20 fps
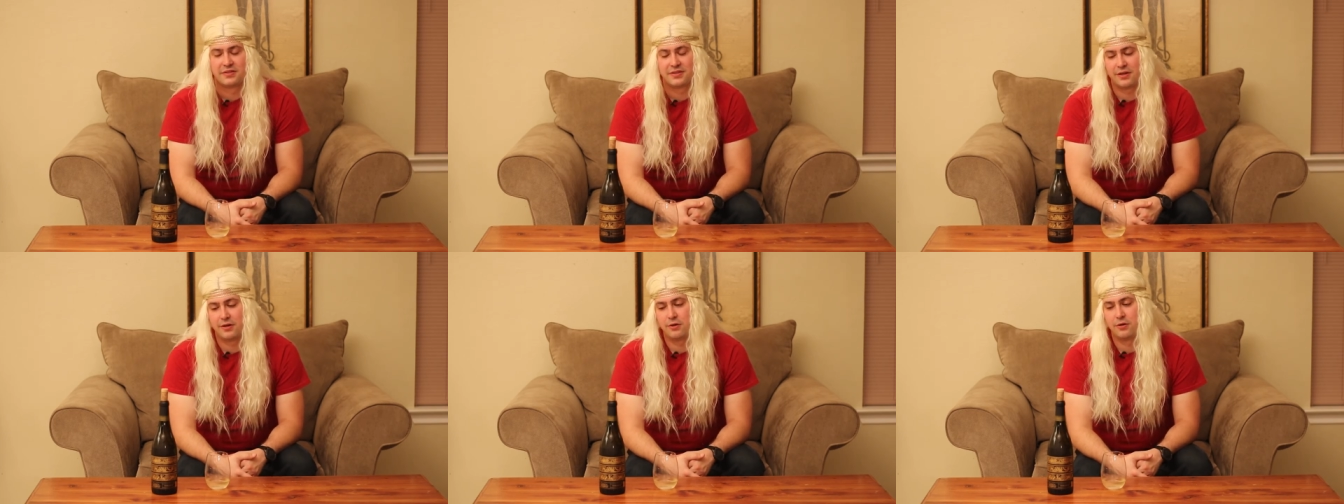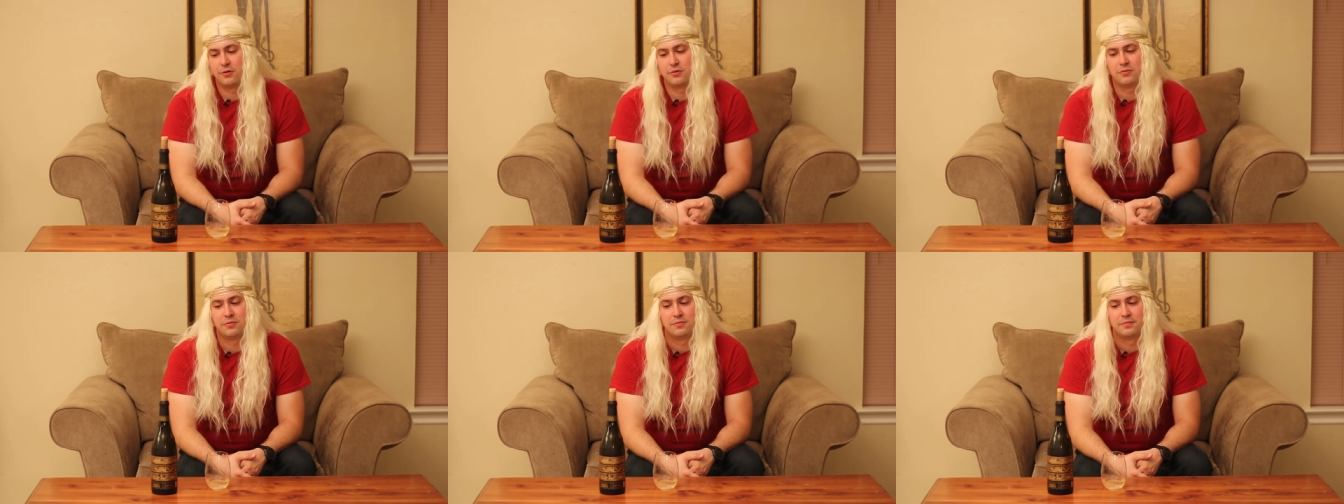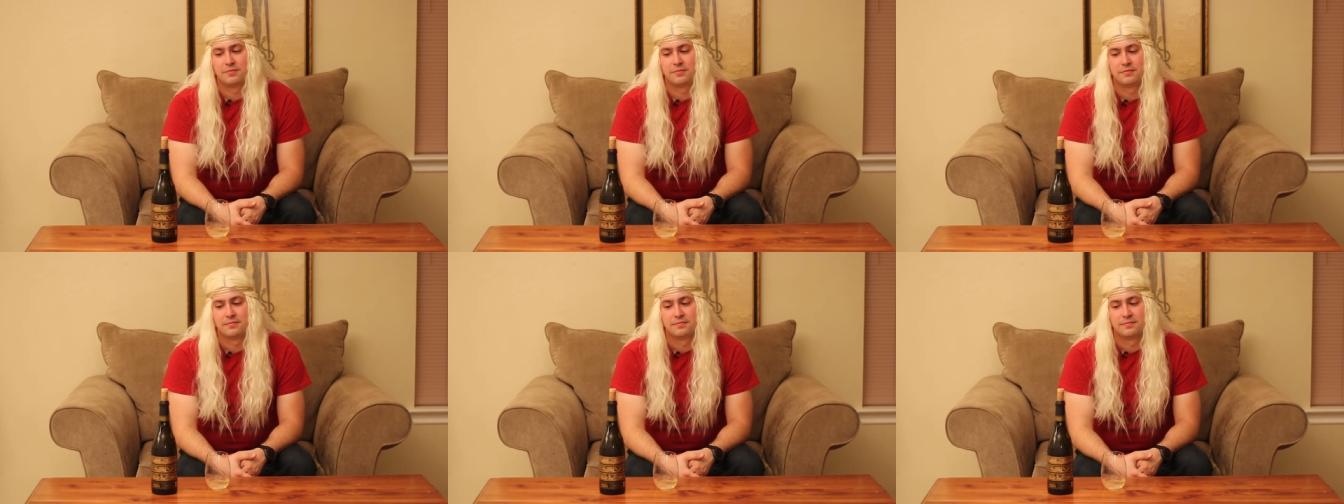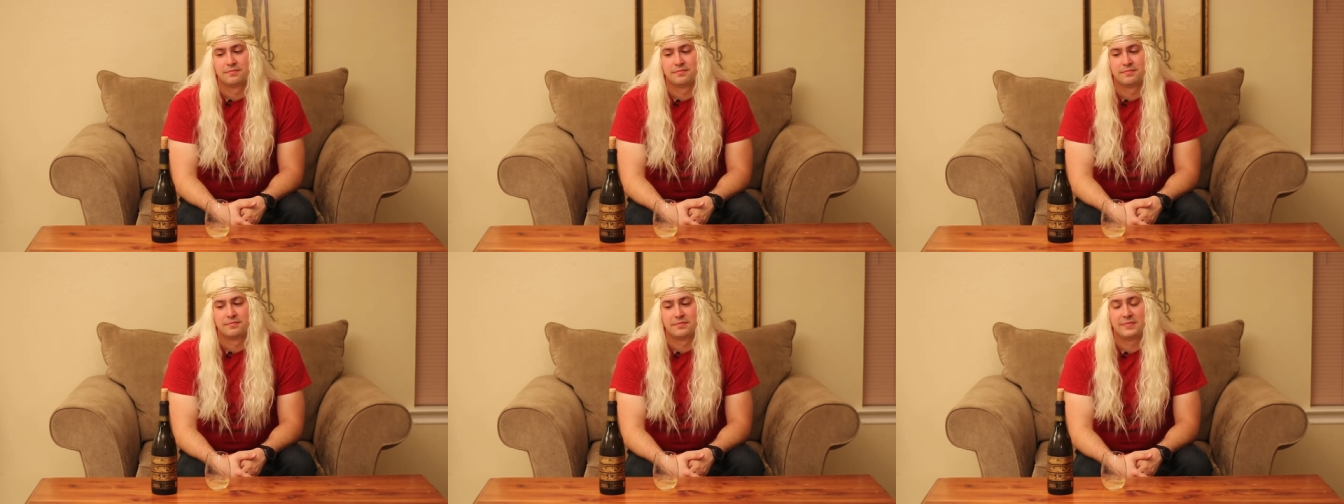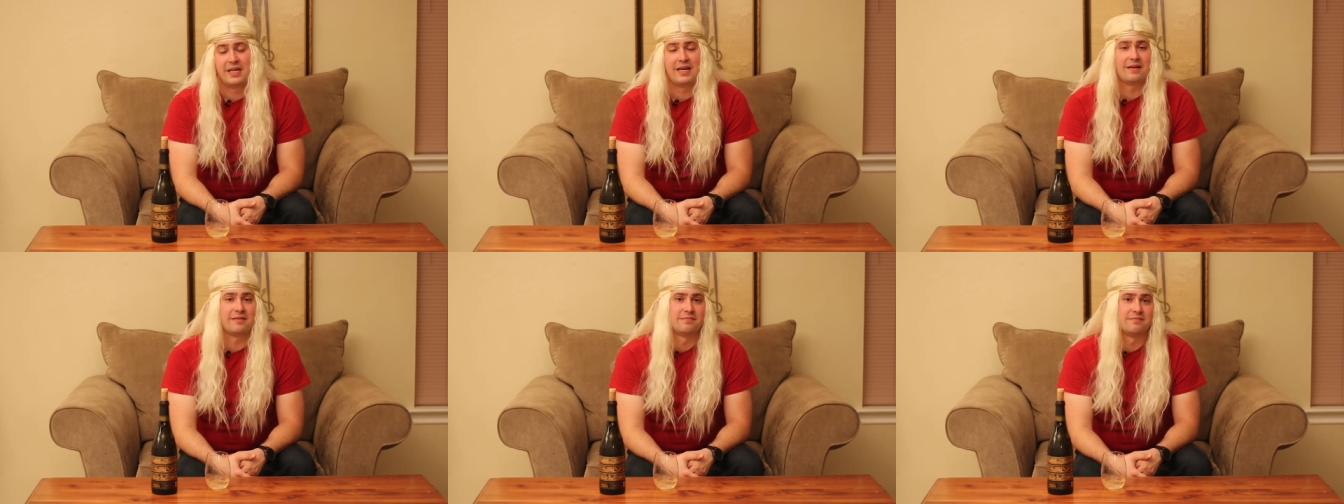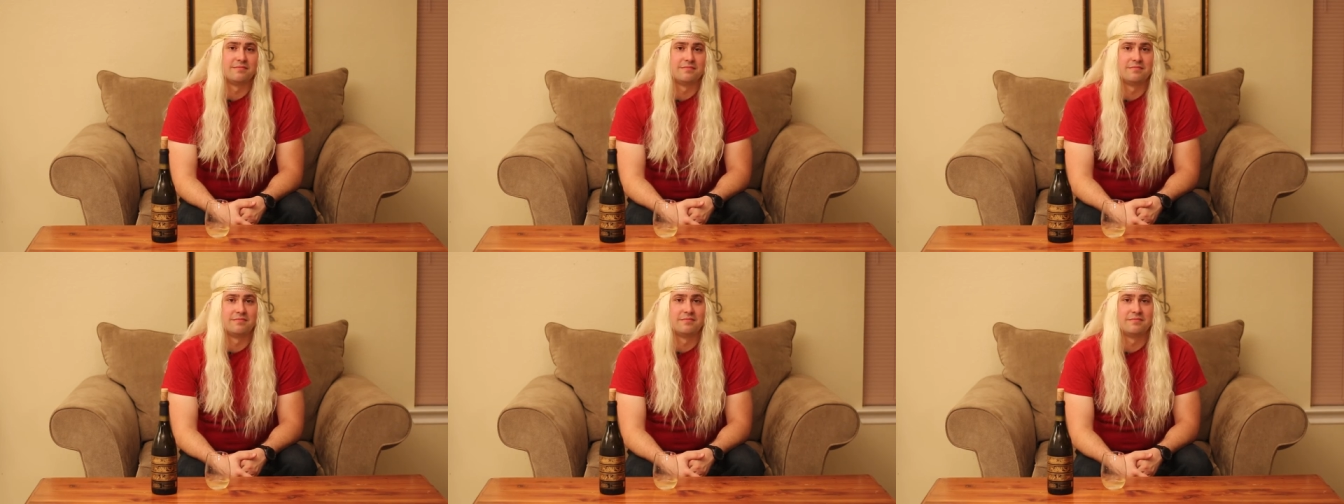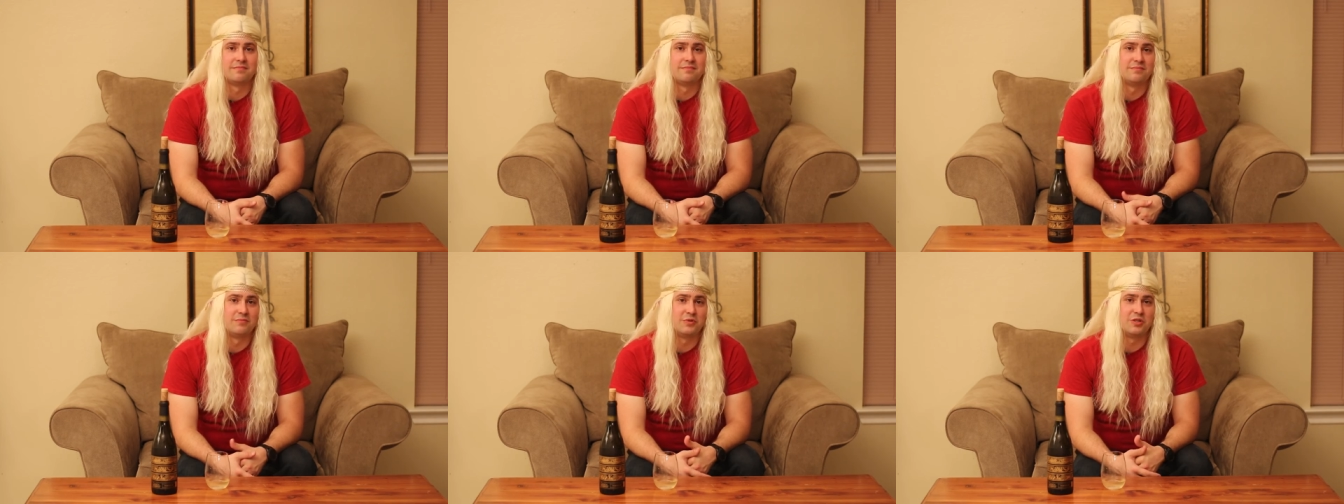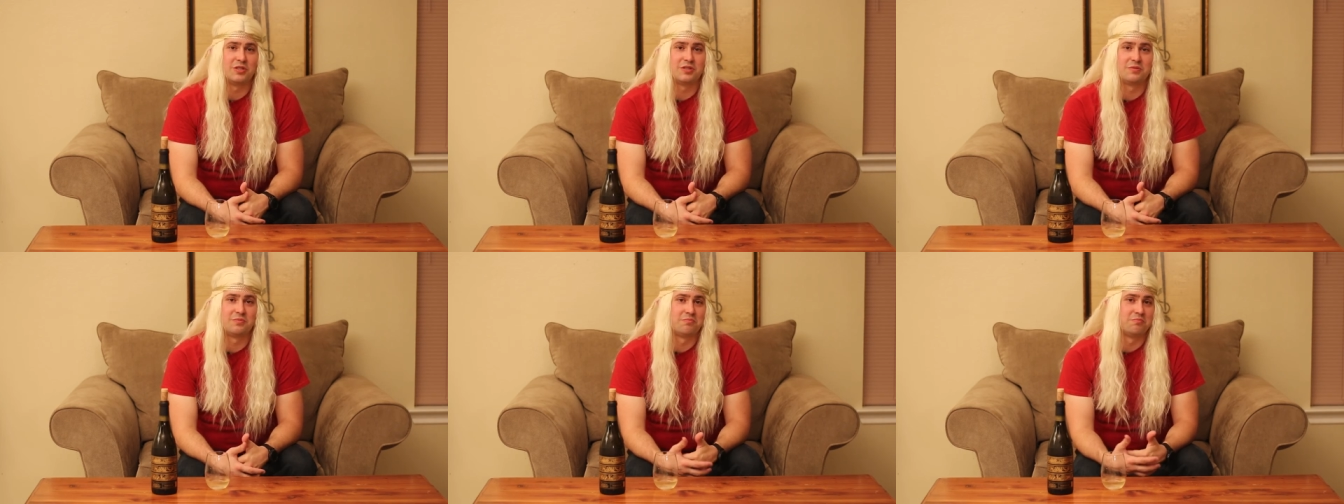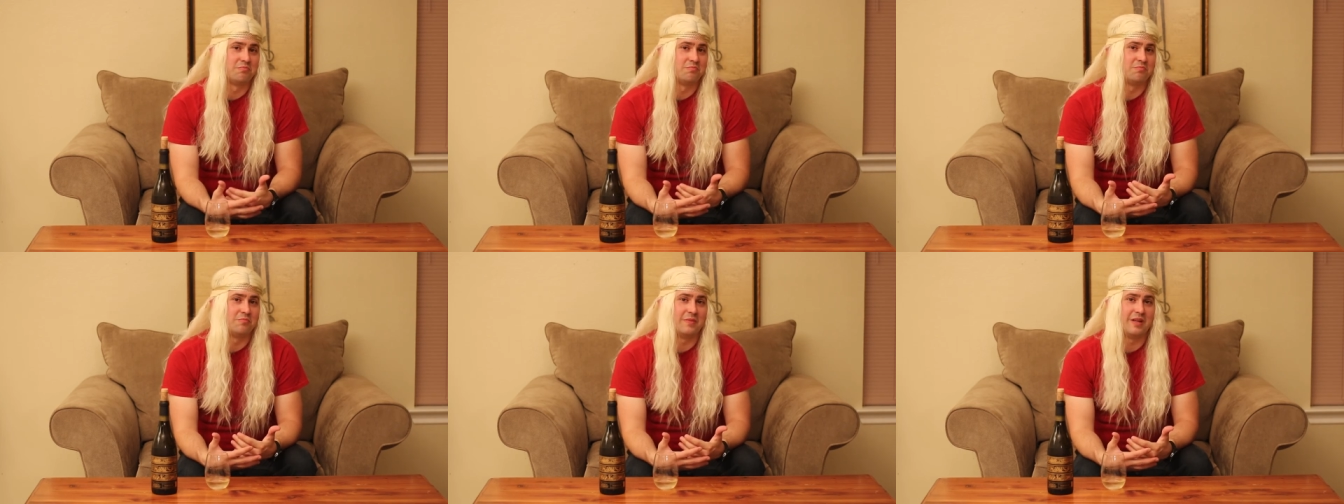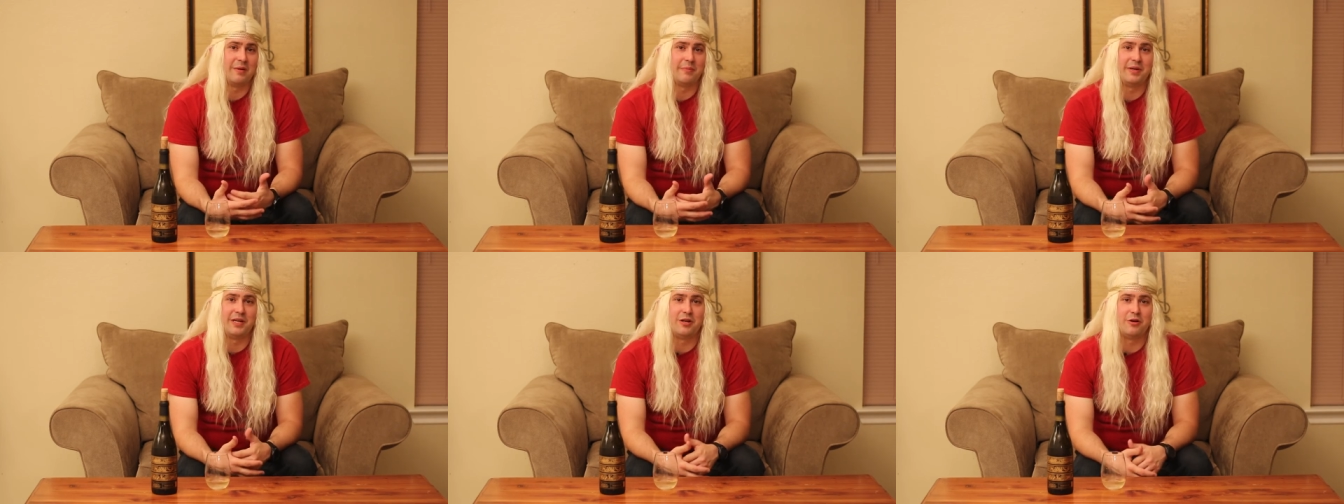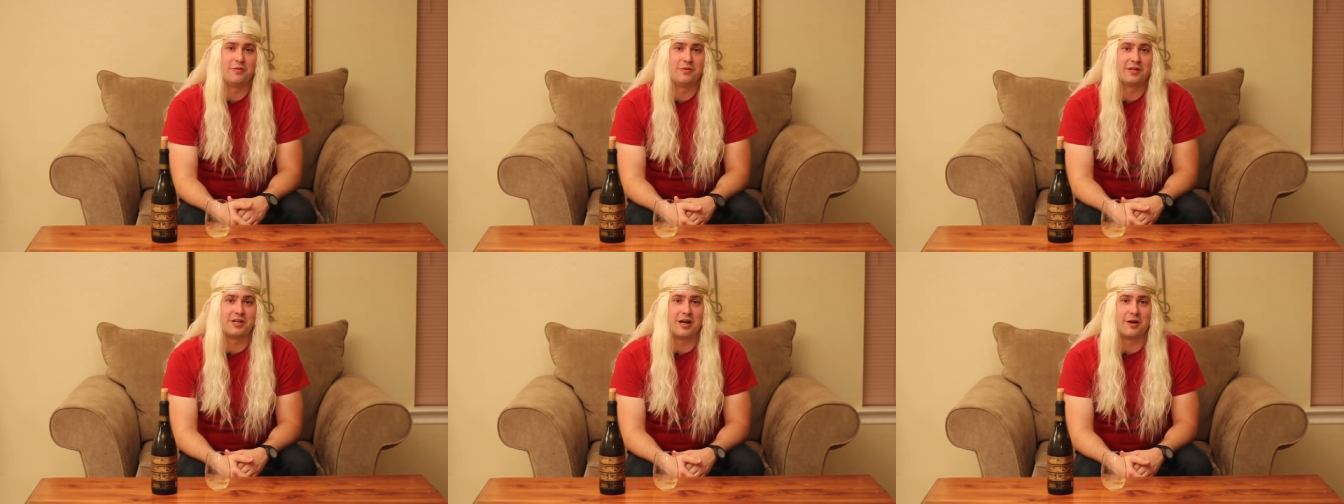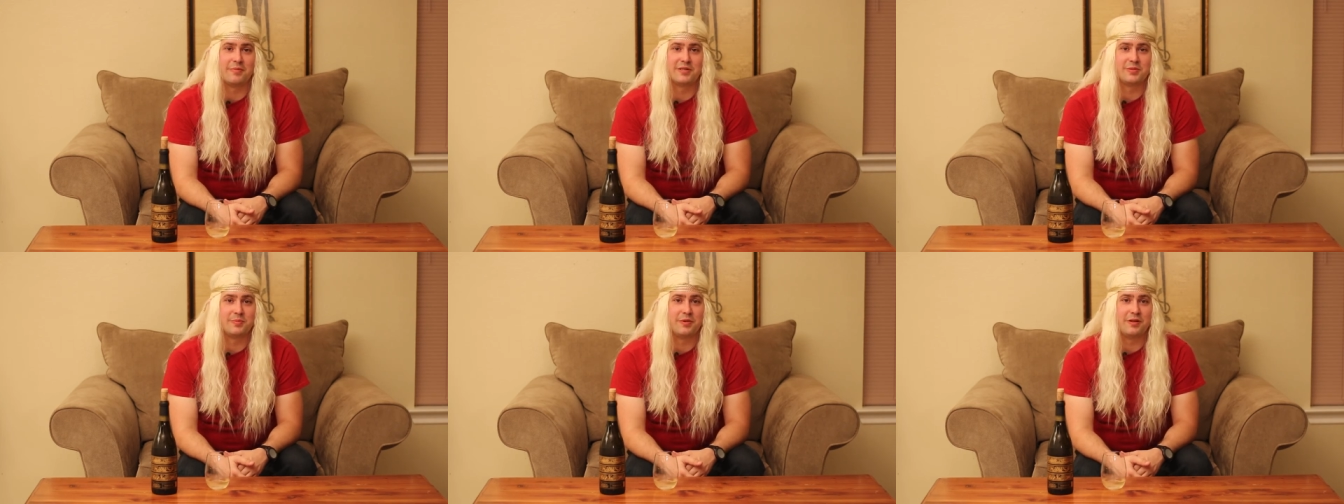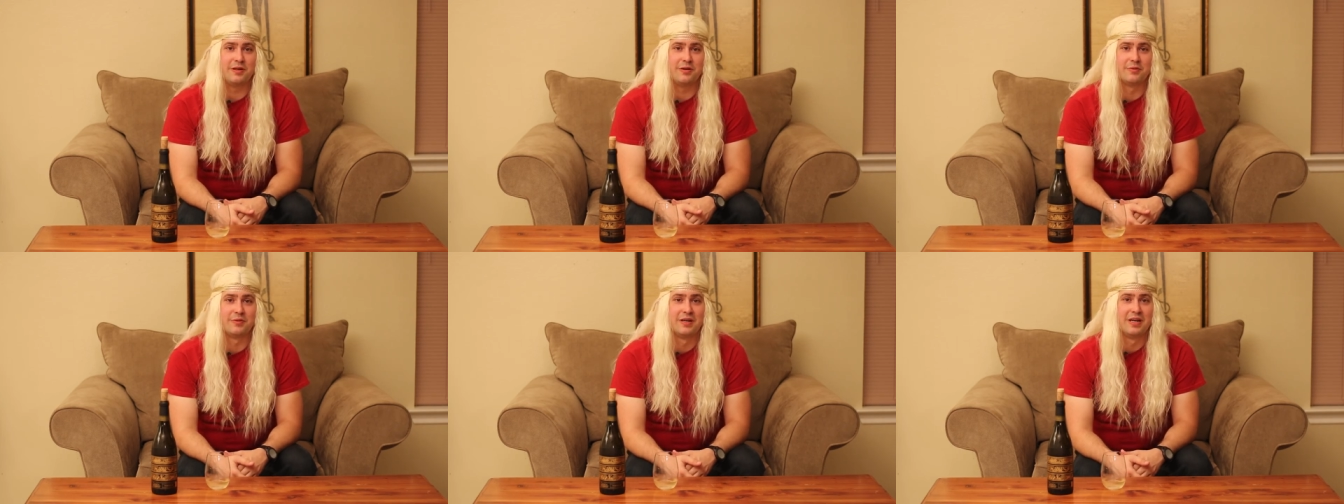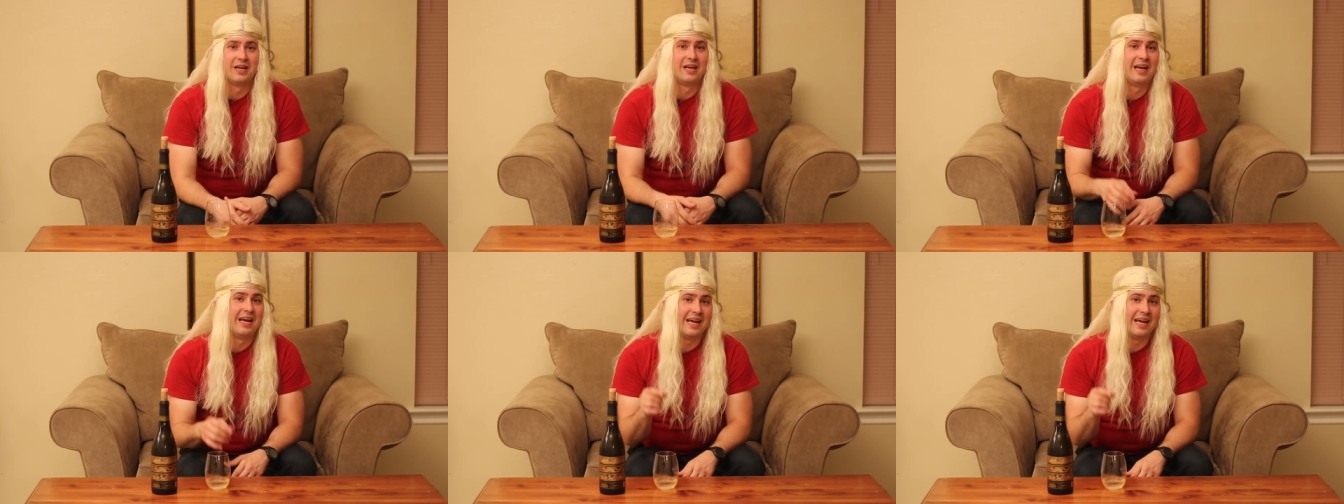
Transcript: So, yeah, just let me know in the comments below.